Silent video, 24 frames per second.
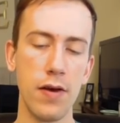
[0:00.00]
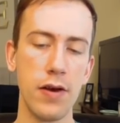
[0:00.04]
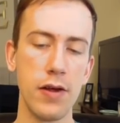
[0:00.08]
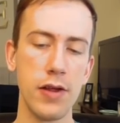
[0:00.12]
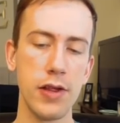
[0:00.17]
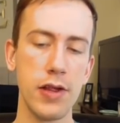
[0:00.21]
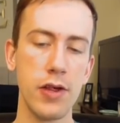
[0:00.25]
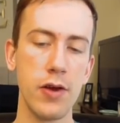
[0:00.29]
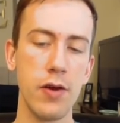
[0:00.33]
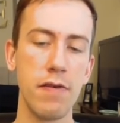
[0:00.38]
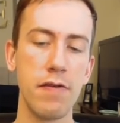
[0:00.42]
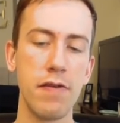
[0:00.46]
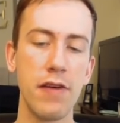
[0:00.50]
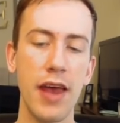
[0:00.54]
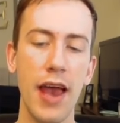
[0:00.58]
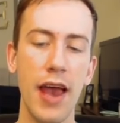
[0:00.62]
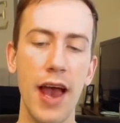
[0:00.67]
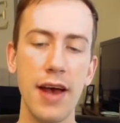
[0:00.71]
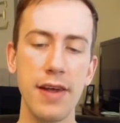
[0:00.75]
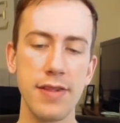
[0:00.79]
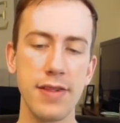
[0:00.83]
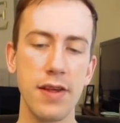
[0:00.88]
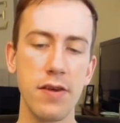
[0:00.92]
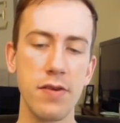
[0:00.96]
So if he
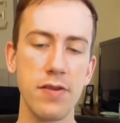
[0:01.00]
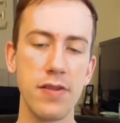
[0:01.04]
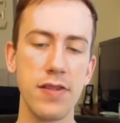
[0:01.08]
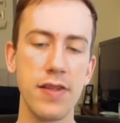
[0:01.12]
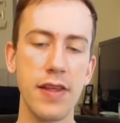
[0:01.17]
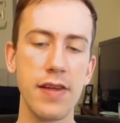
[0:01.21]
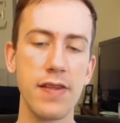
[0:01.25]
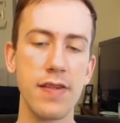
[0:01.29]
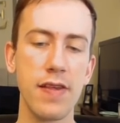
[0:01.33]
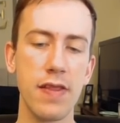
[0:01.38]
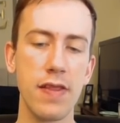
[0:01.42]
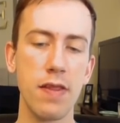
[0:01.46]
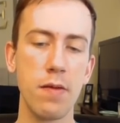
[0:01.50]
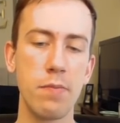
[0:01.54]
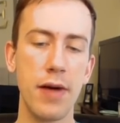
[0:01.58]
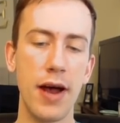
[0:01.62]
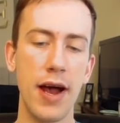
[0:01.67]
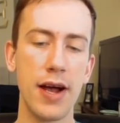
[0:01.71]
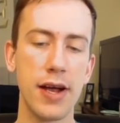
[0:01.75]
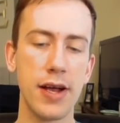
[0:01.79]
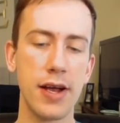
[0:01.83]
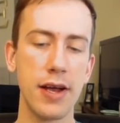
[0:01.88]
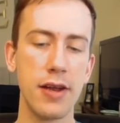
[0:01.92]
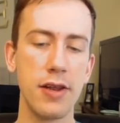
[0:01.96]
has those things in the
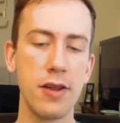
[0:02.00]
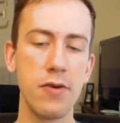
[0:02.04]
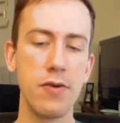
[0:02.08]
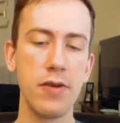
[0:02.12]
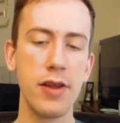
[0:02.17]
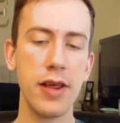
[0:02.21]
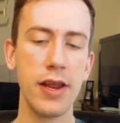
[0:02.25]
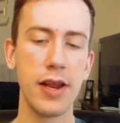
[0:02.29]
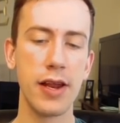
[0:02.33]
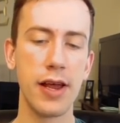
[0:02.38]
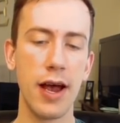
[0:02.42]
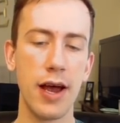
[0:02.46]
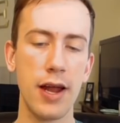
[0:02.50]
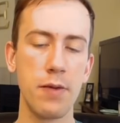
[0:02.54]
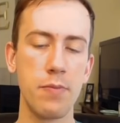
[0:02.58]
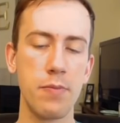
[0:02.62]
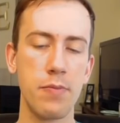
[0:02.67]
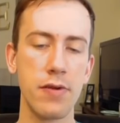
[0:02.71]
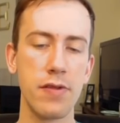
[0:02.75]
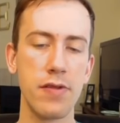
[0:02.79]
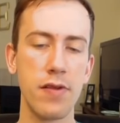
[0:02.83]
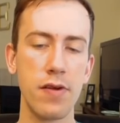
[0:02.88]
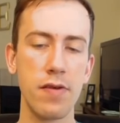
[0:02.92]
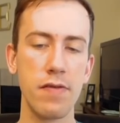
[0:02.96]
back, I do need to kind of
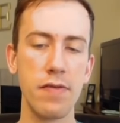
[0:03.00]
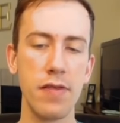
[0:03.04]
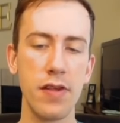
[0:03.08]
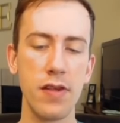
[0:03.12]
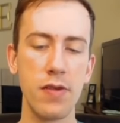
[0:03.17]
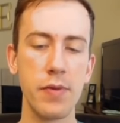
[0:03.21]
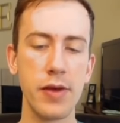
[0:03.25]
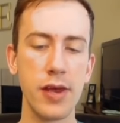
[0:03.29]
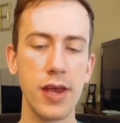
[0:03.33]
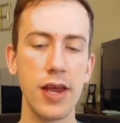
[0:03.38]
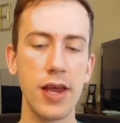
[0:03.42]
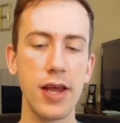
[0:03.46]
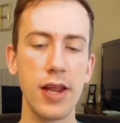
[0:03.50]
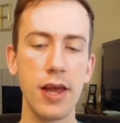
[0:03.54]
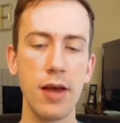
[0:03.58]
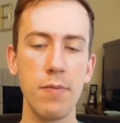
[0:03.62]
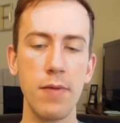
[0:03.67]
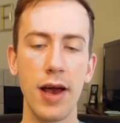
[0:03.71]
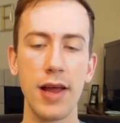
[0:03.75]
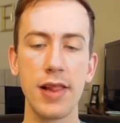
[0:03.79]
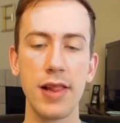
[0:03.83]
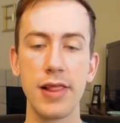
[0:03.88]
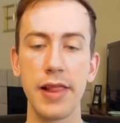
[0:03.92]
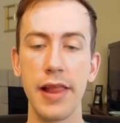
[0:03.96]
preserve this Meganium.
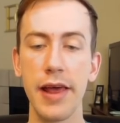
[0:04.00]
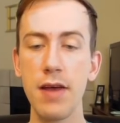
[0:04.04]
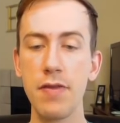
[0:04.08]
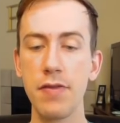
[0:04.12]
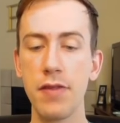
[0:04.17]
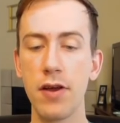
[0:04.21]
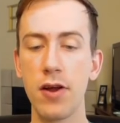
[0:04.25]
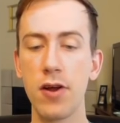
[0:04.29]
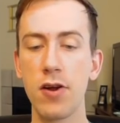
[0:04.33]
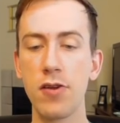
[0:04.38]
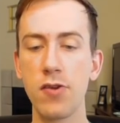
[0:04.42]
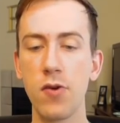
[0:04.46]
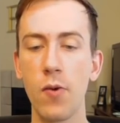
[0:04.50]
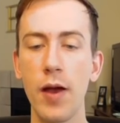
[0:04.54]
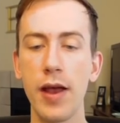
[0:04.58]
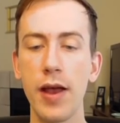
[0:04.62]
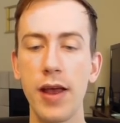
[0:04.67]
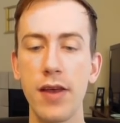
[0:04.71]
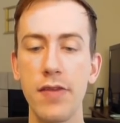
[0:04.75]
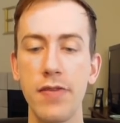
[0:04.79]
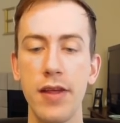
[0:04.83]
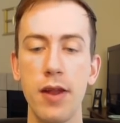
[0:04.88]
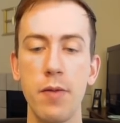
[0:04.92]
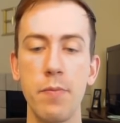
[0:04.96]
I land the Earthquake
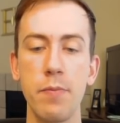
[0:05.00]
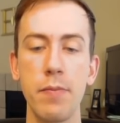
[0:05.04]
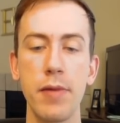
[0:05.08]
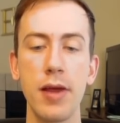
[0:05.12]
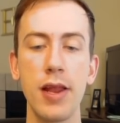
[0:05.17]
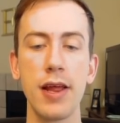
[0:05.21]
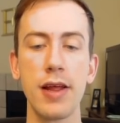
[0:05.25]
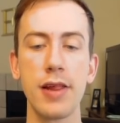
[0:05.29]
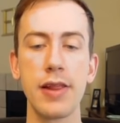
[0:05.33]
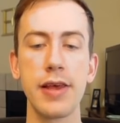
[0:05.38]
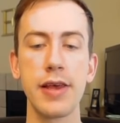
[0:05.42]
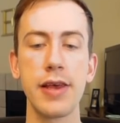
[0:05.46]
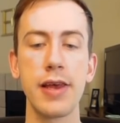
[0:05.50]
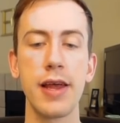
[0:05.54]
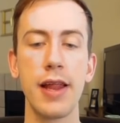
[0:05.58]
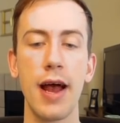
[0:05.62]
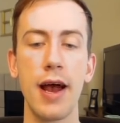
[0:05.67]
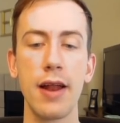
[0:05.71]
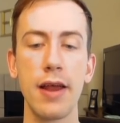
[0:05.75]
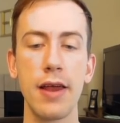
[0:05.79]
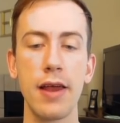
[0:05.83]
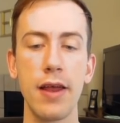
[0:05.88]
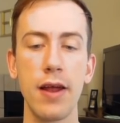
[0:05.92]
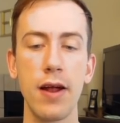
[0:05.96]
and then immediately get
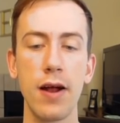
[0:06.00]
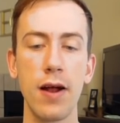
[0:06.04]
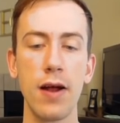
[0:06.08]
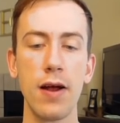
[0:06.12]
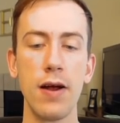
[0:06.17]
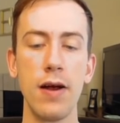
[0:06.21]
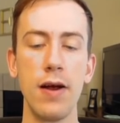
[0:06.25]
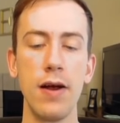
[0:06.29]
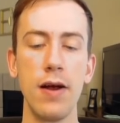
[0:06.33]
out of here.